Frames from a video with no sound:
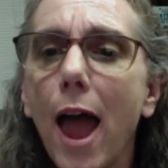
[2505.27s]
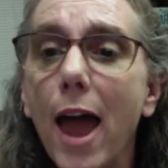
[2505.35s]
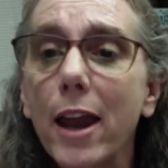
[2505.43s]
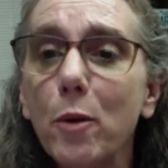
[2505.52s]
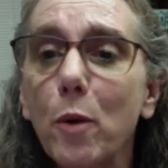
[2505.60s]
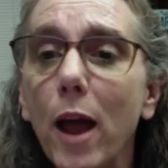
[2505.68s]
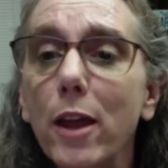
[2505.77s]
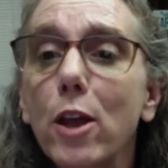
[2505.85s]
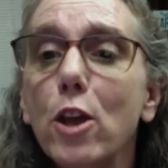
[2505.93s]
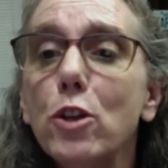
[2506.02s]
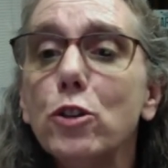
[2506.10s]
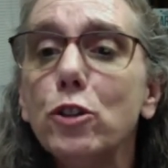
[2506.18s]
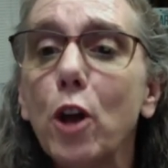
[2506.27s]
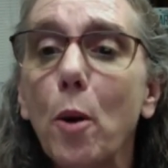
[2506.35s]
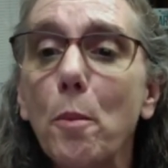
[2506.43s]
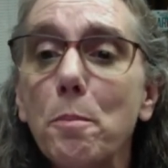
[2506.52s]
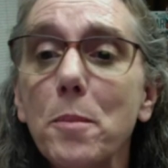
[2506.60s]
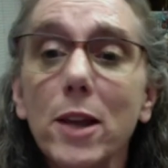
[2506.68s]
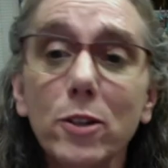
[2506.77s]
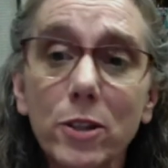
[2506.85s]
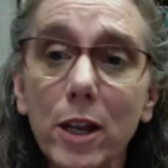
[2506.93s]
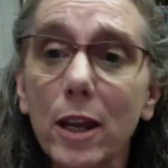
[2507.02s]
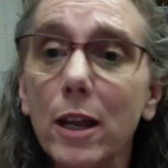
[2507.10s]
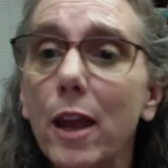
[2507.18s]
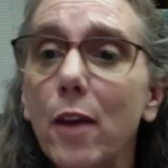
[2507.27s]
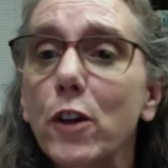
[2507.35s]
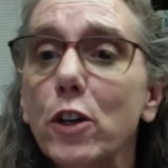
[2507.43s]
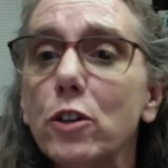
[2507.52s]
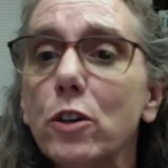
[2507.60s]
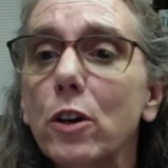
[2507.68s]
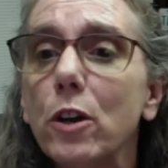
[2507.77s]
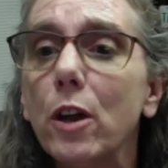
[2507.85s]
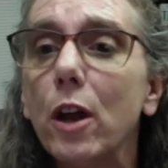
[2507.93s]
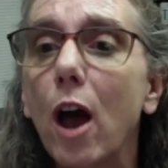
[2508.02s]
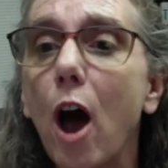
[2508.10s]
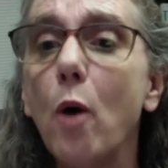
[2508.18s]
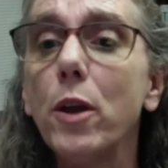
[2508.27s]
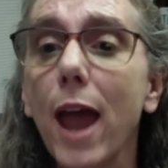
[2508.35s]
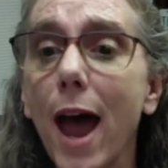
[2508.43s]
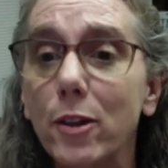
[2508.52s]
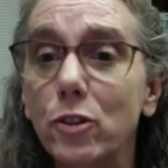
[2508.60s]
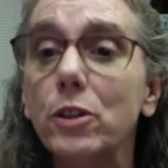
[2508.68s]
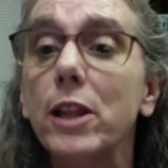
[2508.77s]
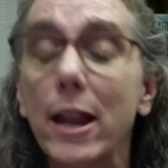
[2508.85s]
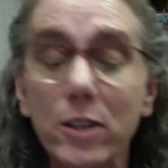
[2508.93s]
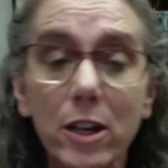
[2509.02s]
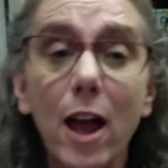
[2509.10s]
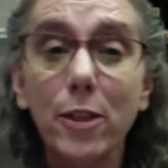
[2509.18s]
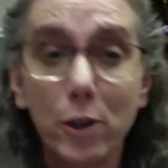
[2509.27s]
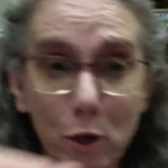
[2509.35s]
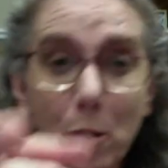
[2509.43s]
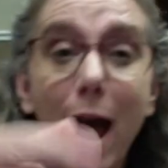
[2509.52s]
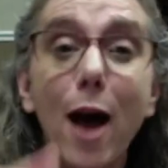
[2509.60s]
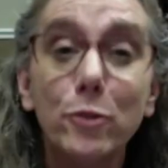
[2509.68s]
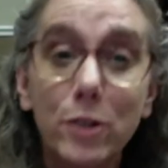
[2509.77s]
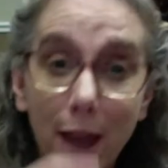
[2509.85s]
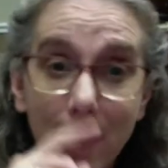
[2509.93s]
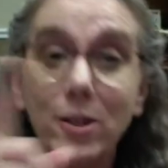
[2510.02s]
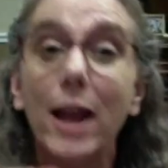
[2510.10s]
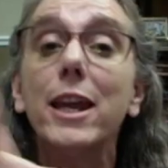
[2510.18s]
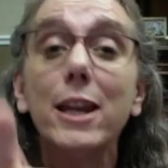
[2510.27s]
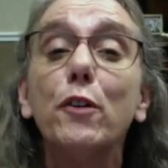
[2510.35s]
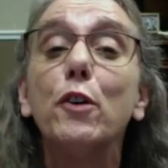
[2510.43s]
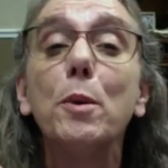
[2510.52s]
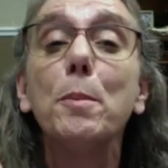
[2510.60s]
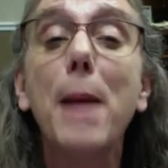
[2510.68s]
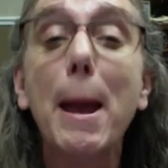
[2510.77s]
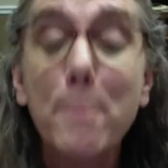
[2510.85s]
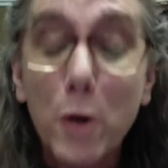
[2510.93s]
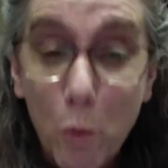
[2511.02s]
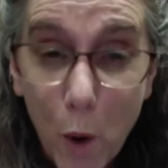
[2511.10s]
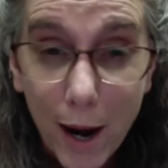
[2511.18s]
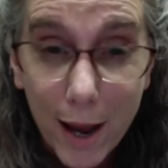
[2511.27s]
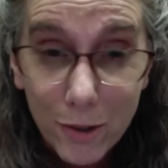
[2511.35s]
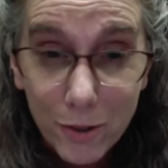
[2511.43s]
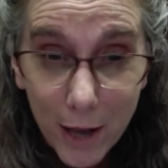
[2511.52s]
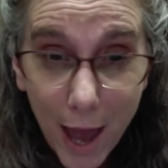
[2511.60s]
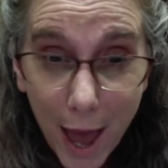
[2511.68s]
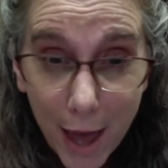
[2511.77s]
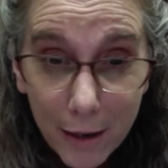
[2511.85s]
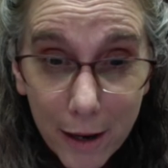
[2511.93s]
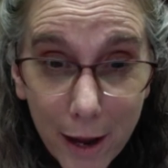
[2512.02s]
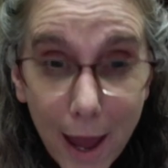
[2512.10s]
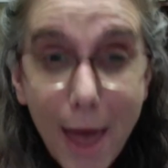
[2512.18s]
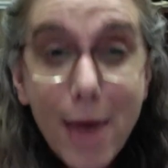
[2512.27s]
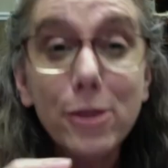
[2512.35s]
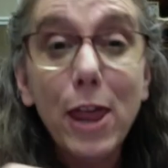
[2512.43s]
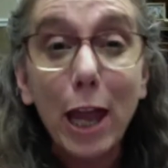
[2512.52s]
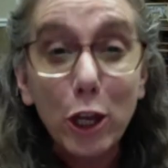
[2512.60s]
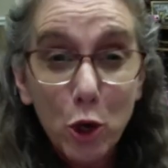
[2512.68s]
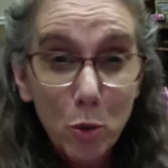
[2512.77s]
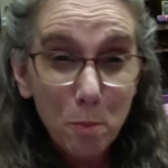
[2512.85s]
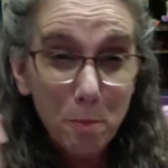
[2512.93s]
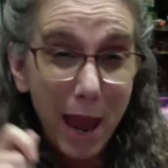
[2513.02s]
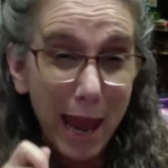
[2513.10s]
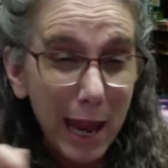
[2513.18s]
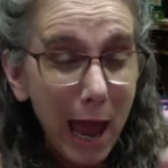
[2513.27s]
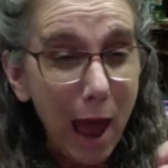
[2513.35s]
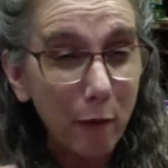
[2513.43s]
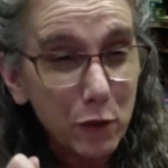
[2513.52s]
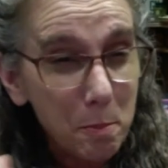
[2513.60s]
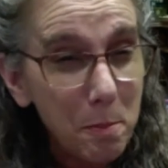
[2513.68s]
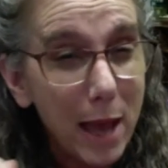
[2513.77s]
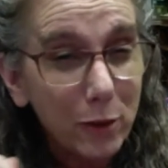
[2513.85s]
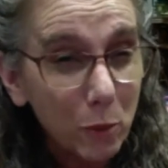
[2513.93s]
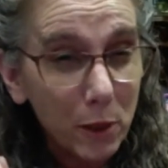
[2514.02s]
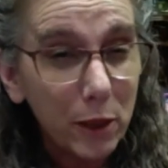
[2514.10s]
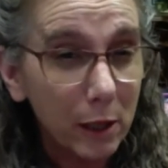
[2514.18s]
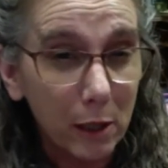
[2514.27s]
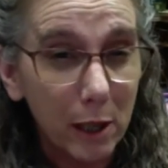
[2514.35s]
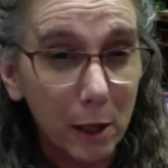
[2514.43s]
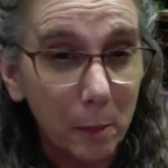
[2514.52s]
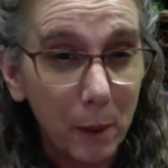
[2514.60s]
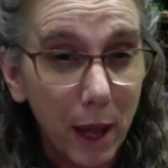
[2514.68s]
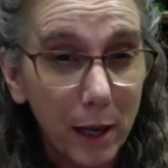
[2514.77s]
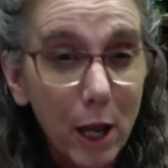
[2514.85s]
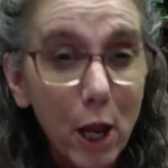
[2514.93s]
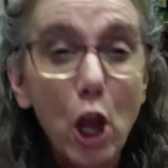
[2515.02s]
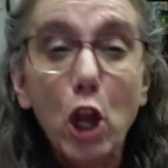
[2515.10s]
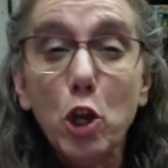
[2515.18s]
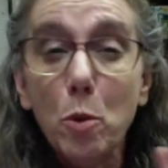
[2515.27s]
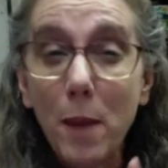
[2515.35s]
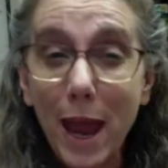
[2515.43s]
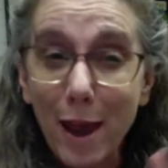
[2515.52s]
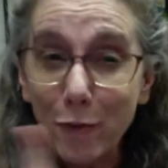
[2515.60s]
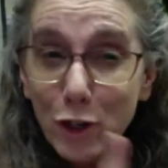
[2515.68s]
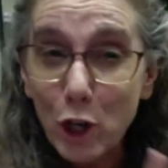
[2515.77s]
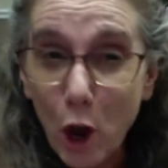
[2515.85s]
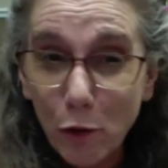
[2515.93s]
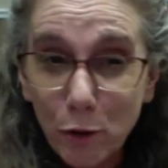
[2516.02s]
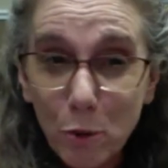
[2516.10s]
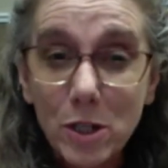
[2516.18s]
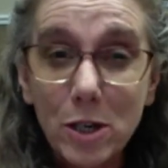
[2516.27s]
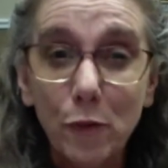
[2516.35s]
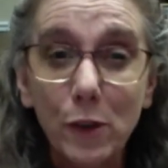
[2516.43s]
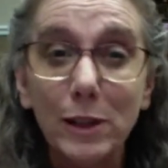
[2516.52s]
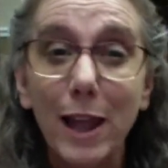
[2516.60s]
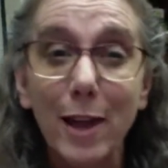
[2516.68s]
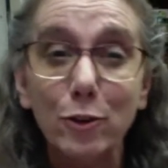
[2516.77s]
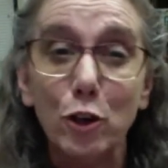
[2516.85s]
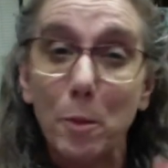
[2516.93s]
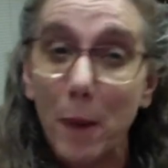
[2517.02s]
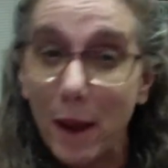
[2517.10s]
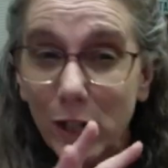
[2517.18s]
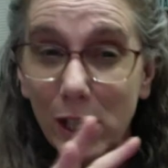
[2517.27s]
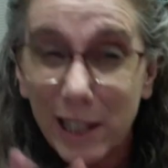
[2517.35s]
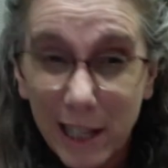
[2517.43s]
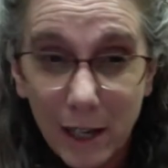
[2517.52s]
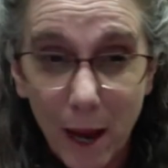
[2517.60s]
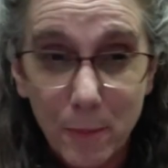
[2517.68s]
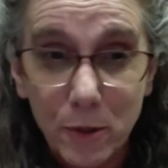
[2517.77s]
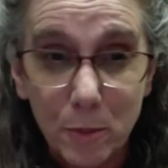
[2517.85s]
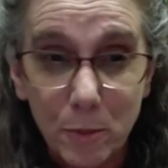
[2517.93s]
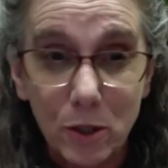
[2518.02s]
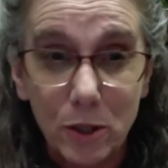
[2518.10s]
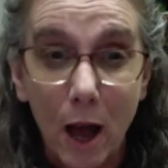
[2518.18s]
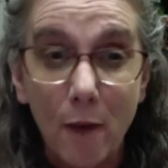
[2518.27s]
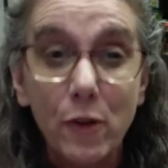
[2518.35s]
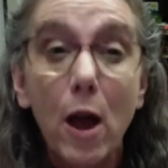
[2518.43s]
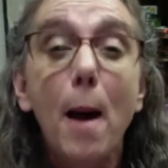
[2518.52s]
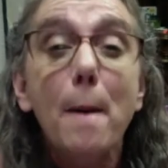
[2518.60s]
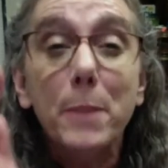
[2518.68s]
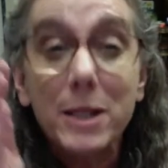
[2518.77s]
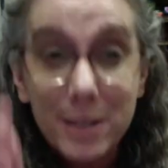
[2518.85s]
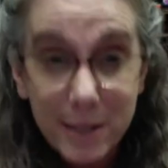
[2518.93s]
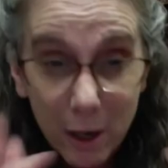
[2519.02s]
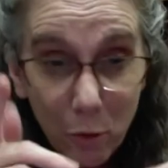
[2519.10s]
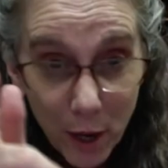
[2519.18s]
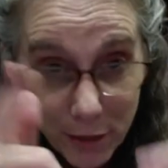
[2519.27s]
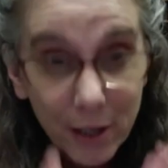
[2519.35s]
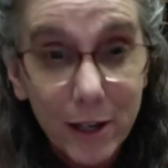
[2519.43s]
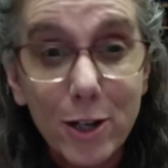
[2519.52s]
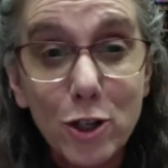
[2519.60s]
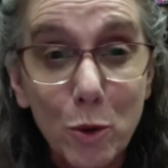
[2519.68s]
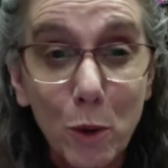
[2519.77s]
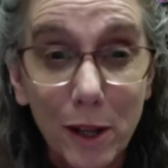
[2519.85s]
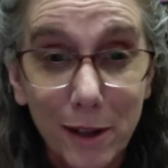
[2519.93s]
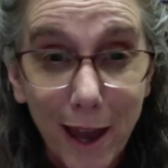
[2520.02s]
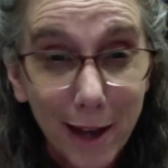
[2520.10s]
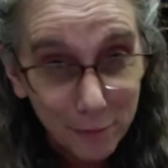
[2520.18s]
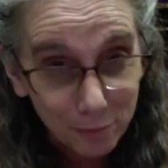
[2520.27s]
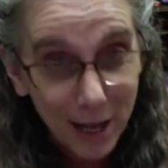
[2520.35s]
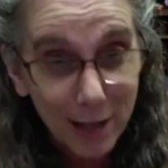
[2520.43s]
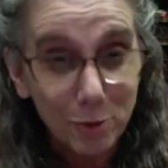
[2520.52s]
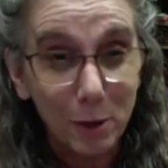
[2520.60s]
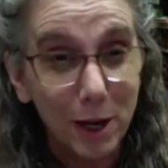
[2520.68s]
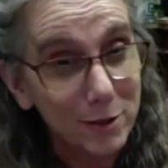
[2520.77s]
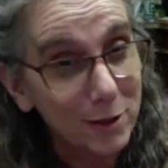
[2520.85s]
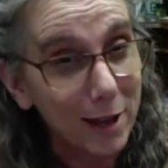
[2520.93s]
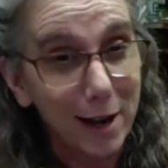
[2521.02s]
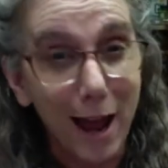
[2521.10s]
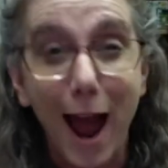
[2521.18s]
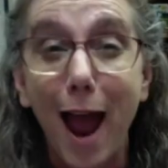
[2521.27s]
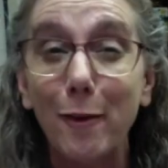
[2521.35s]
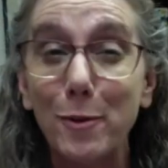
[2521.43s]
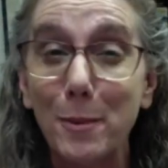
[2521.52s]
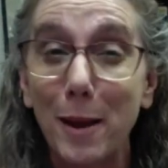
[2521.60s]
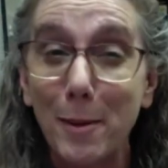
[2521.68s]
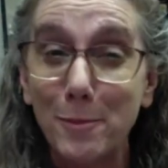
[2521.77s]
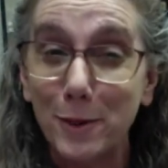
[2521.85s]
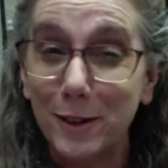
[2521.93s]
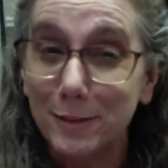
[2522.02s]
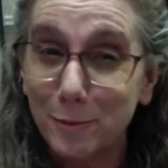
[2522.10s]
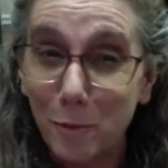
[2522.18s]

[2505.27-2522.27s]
Anyway, so Misty, yes, lending on the new house. Yes, I can even remember what I said, that you may have to mess with it a little bit. You may have to go through a different lender. You may have to clean up some stuff, but stick with it because you will get it. That's what I said. I remember.